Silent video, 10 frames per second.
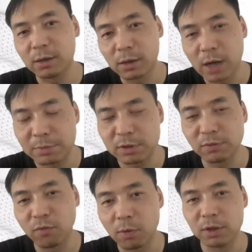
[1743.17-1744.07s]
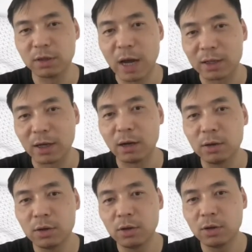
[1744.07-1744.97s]
comes from the data
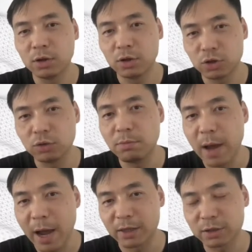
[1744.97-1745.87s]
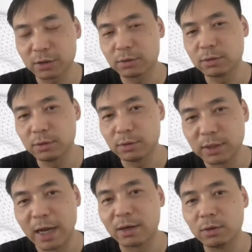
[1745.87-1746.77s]
should match
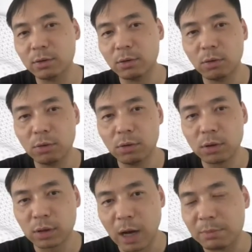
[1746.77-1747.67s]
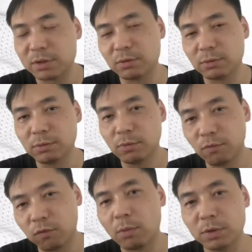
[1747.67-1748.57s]
that comes
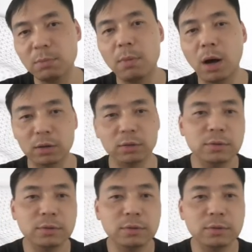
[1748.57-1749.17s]
from the model.